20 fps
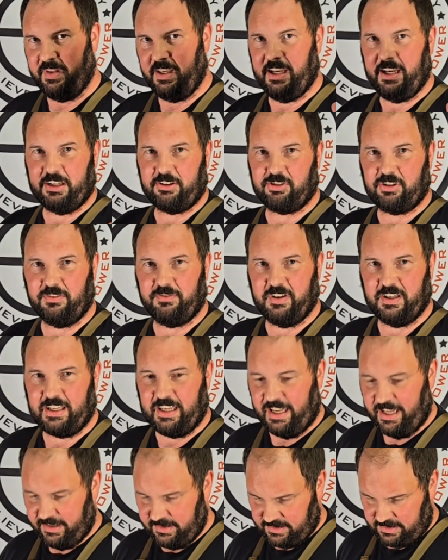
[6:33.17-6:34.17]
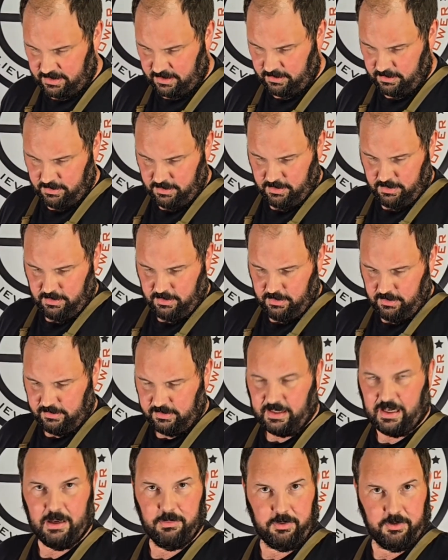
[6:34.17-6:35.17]
extravaganza
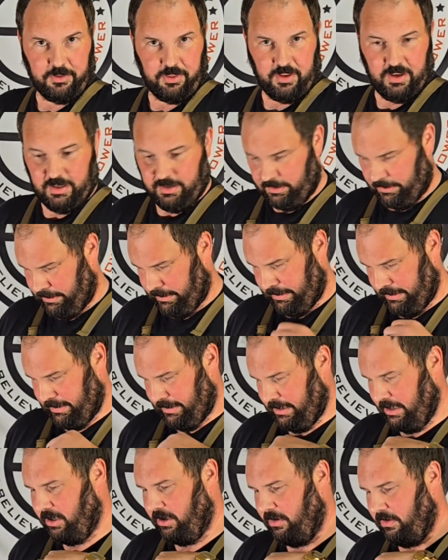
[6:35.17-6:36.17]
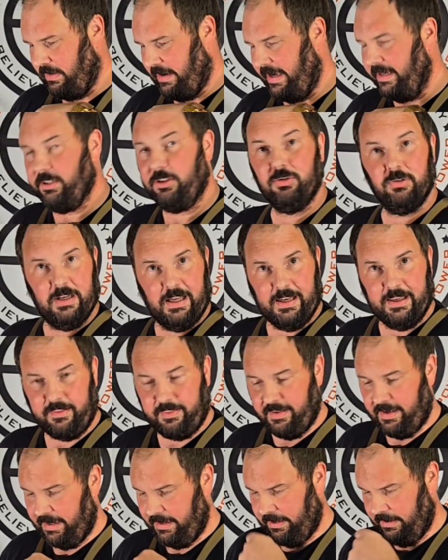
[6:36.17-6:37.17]
type of things. So I do
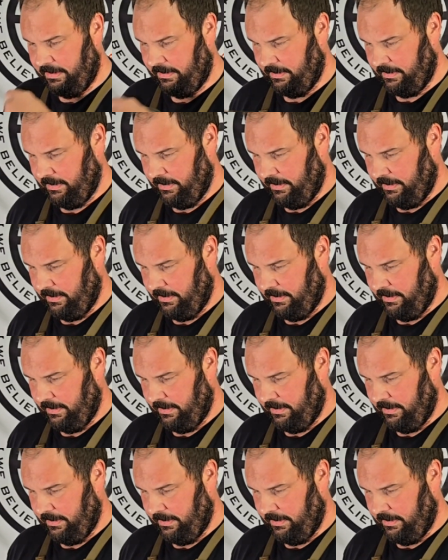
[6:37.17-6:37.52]
like that.